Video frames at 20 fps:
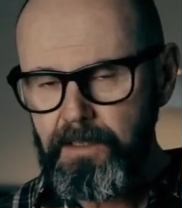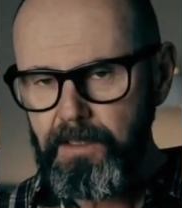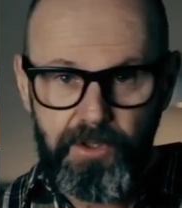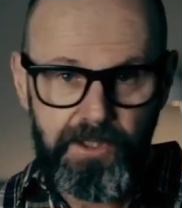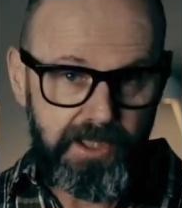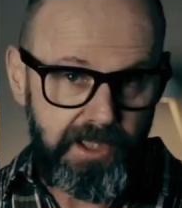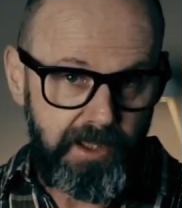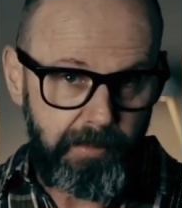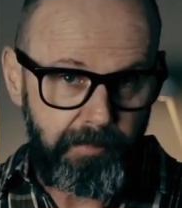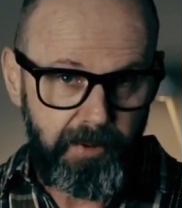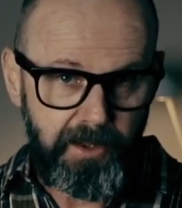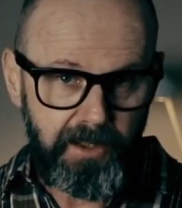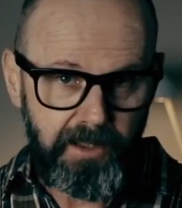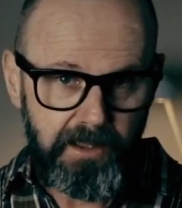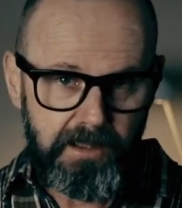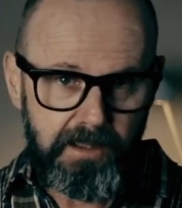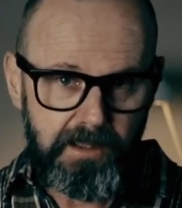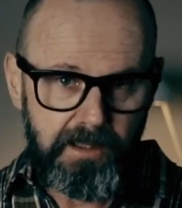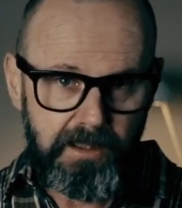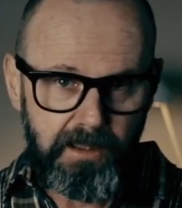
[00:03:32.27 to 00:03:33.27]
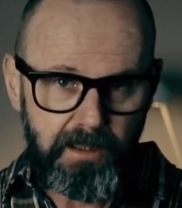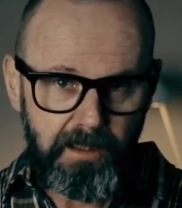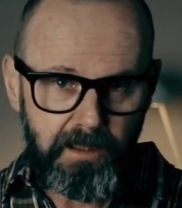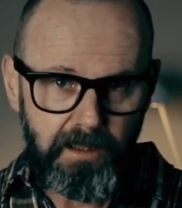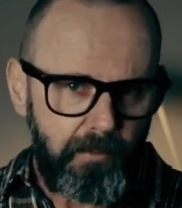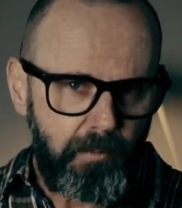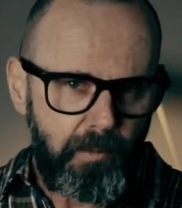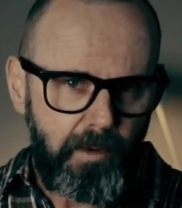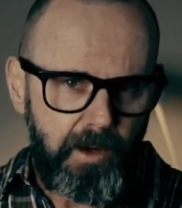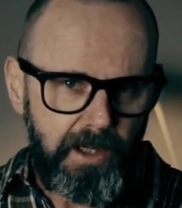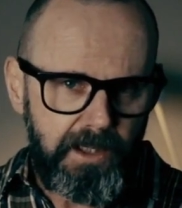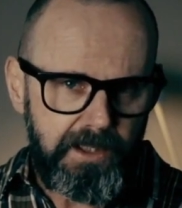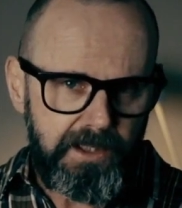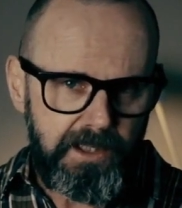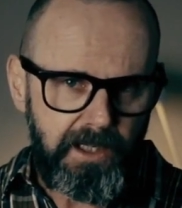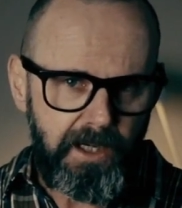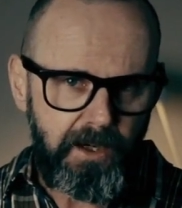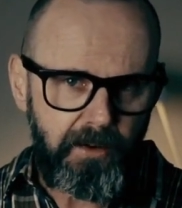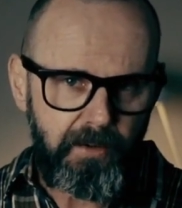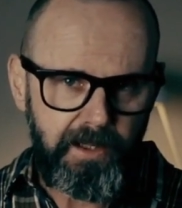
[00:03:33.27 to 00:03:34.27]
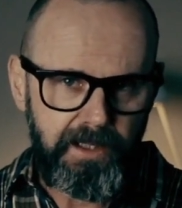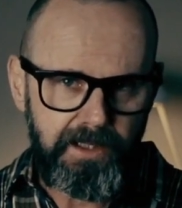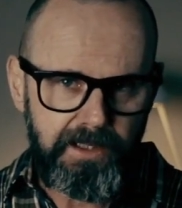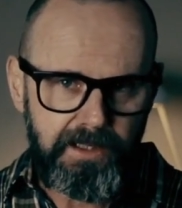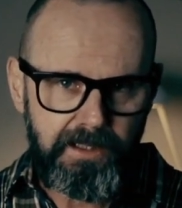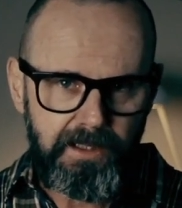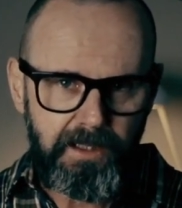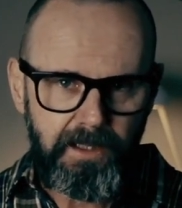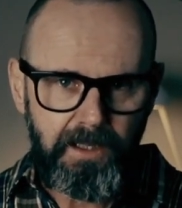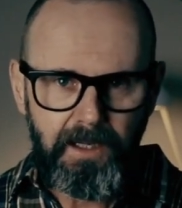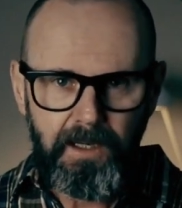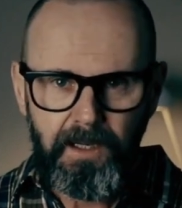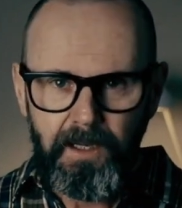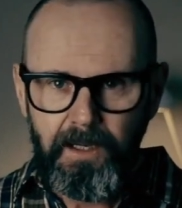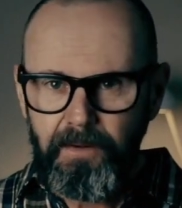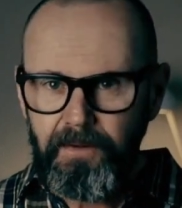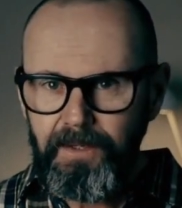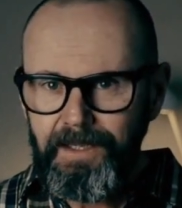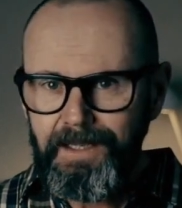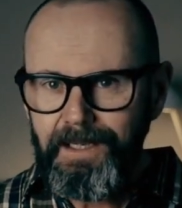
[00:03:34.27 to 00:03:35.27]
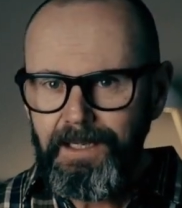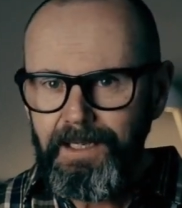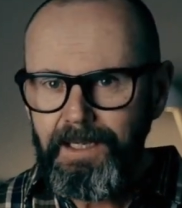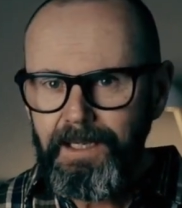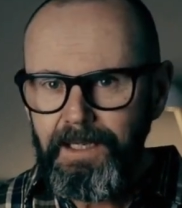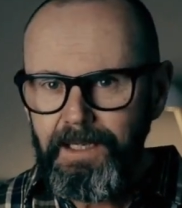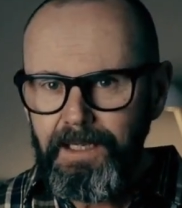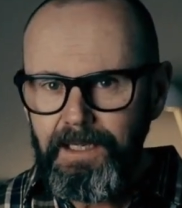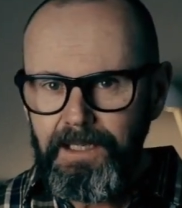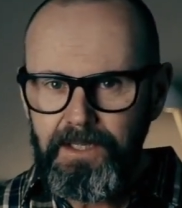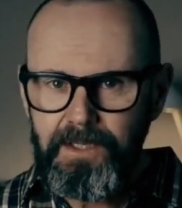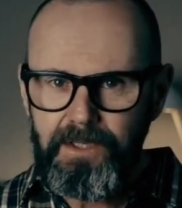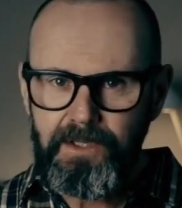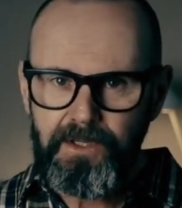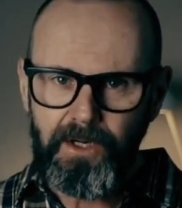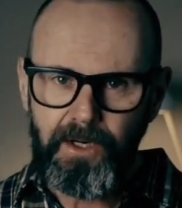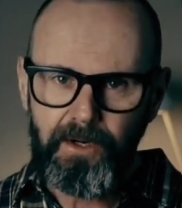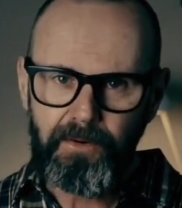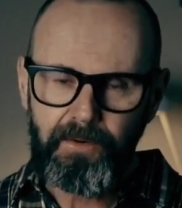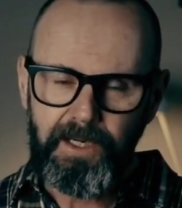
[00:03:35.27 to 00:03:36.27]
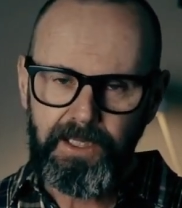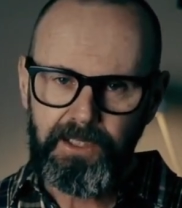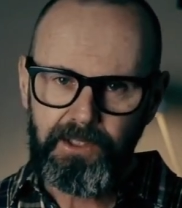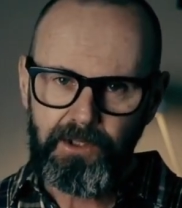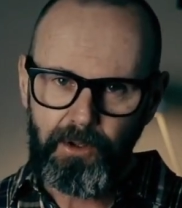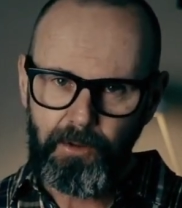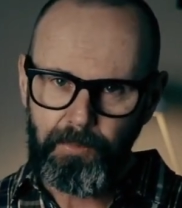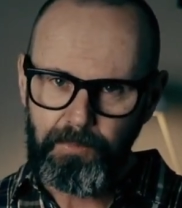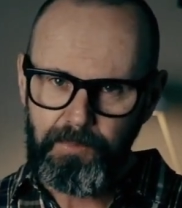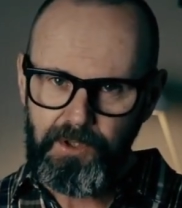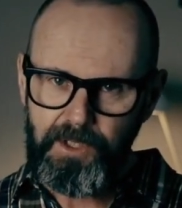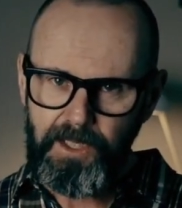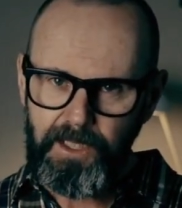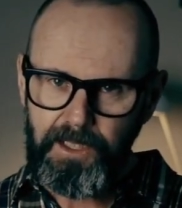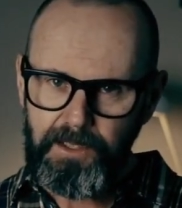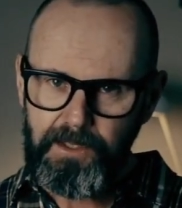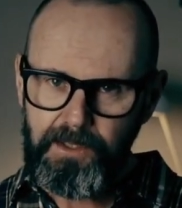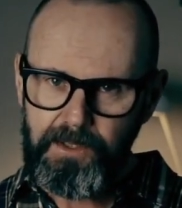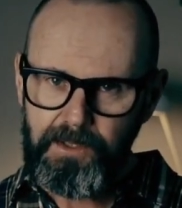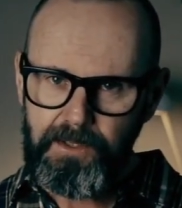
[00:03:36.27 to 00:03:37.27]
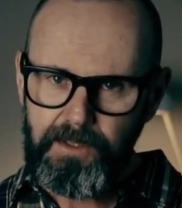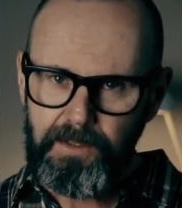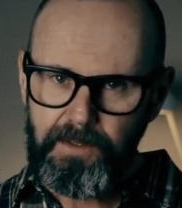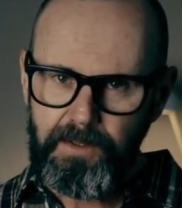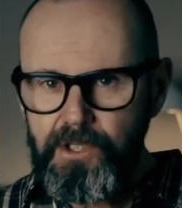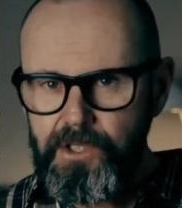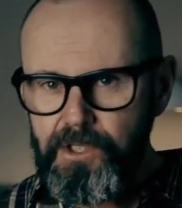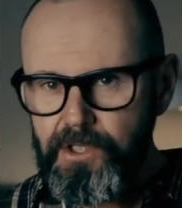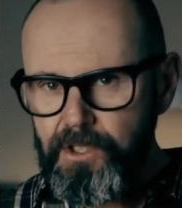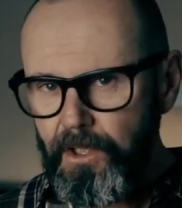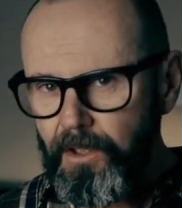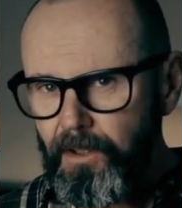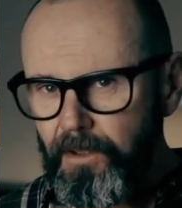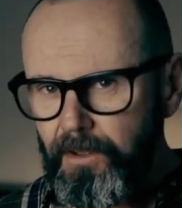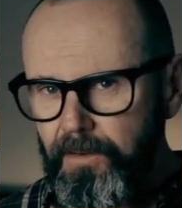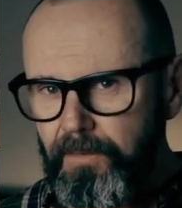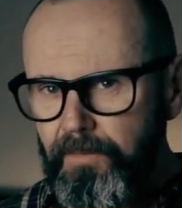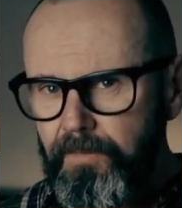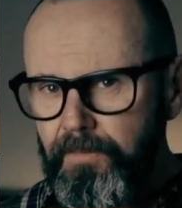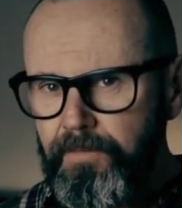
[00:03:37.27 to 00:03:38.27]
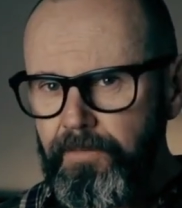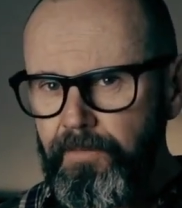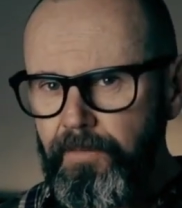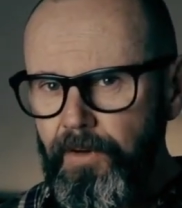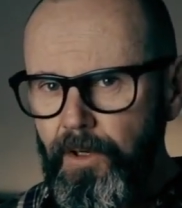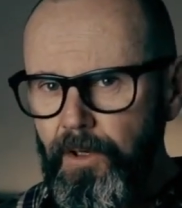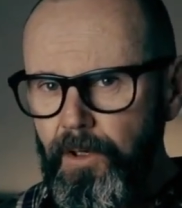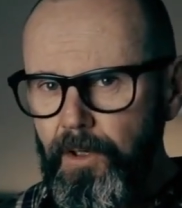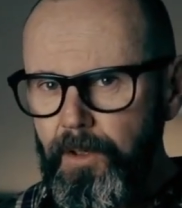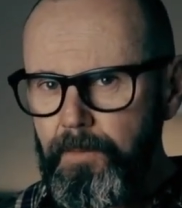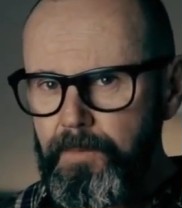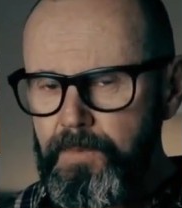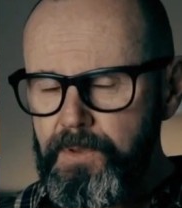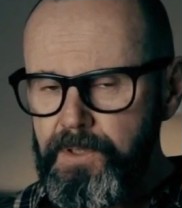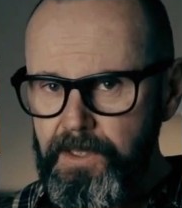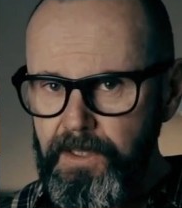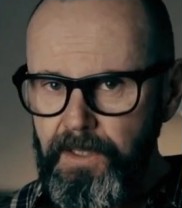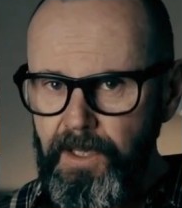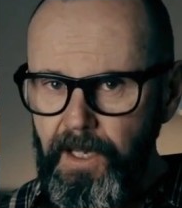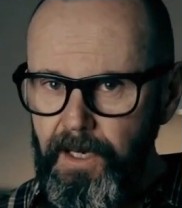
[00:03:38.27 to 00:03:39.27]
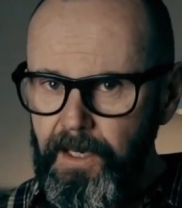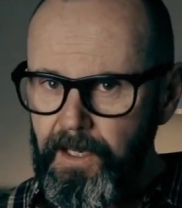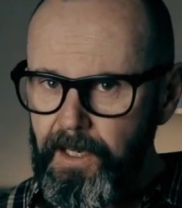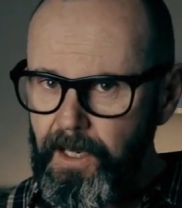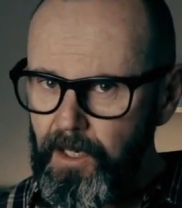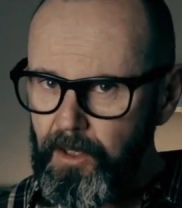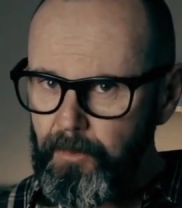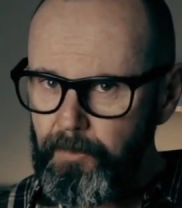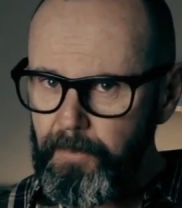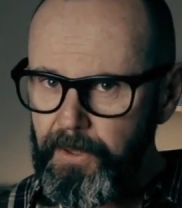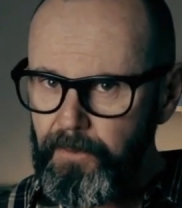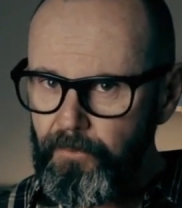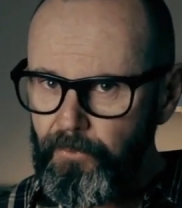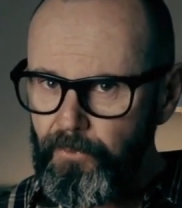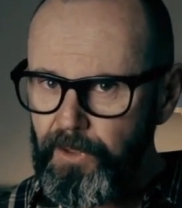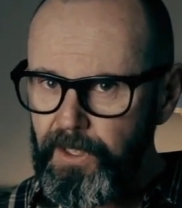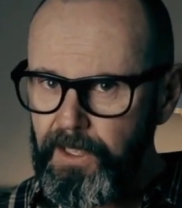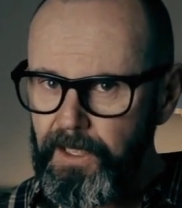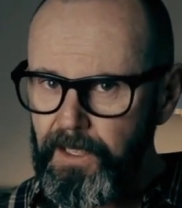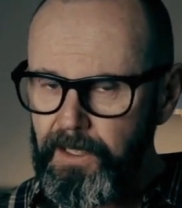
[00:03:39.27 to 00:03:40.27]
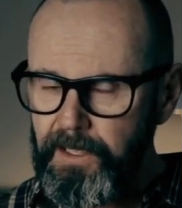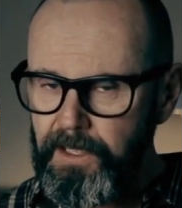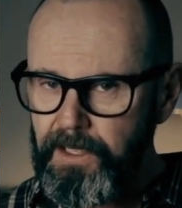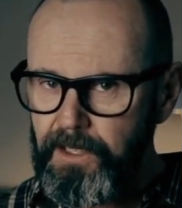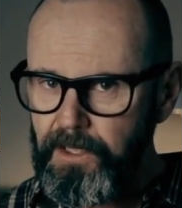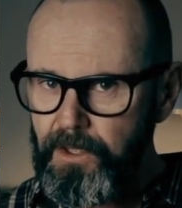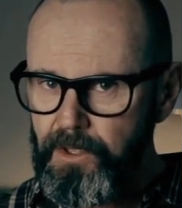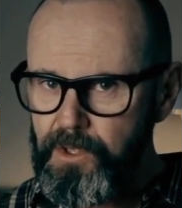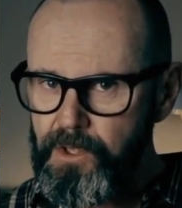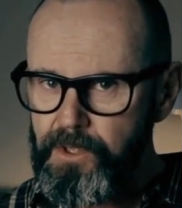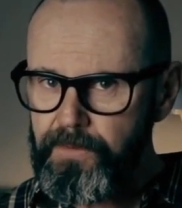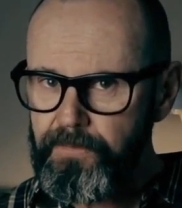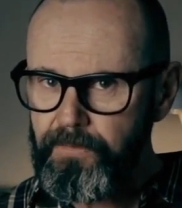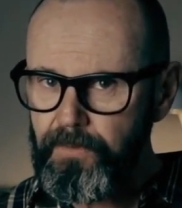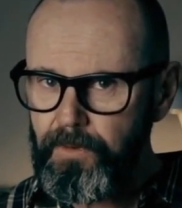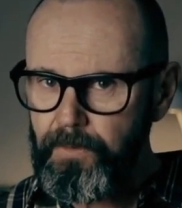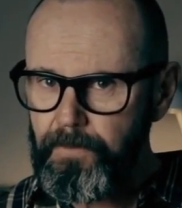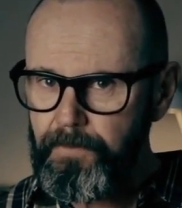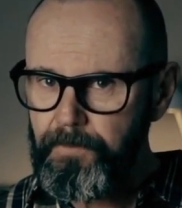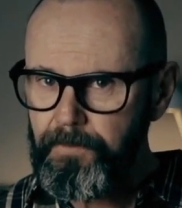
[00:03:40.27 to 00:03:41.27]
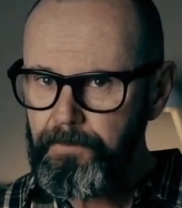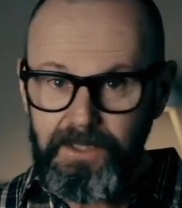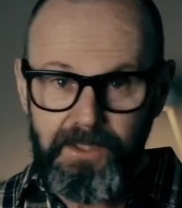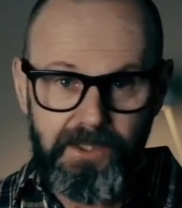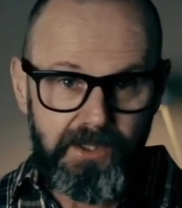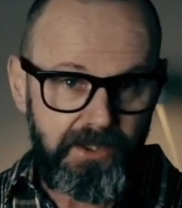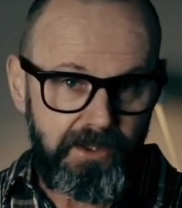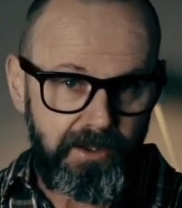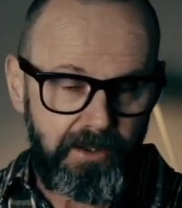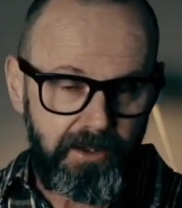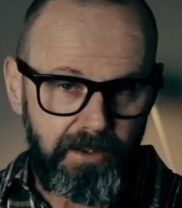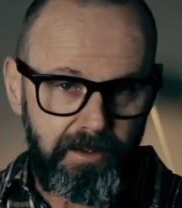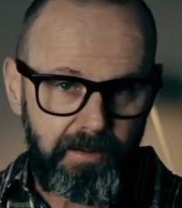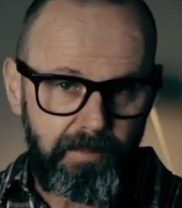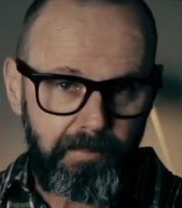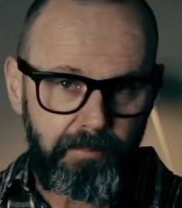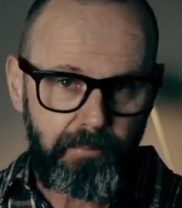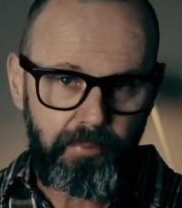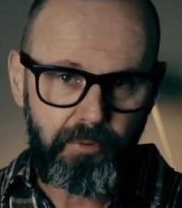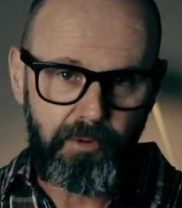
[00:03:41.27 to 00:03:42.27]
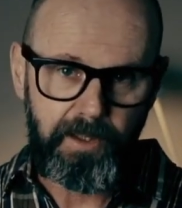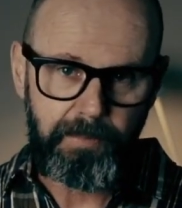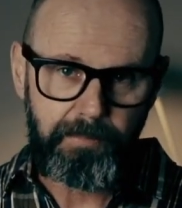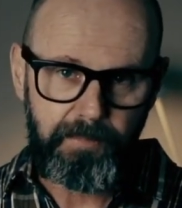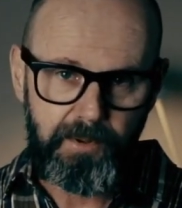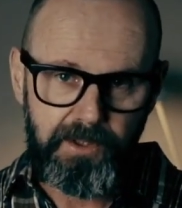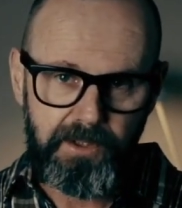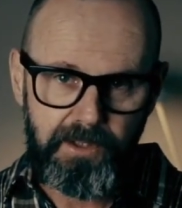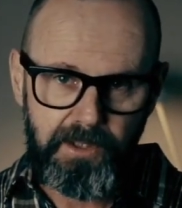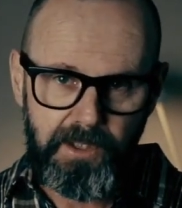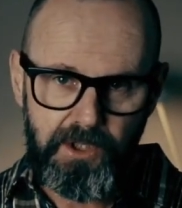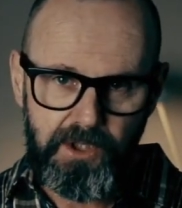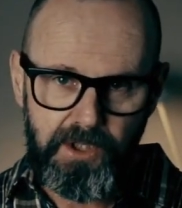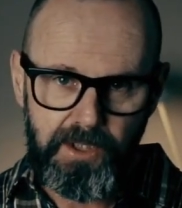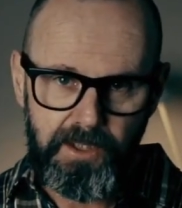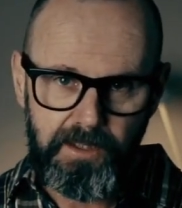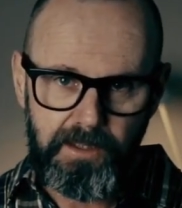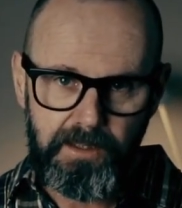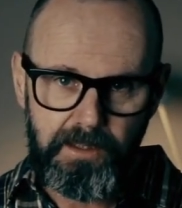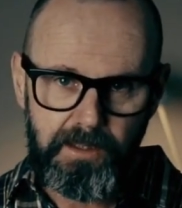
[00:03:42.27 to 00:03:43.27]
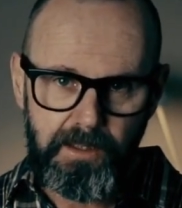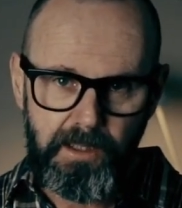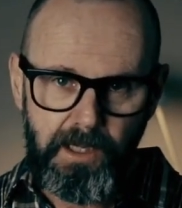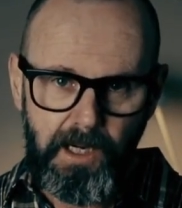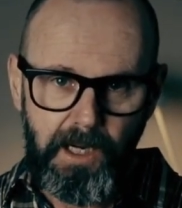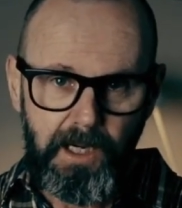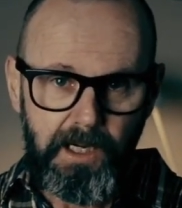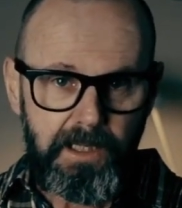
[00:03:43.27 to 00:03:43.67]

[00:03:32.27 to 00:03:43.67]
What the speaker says: Recipients, otherwise known as the indirect objects, certain verbs that are going to be really useful, and certain prepositions,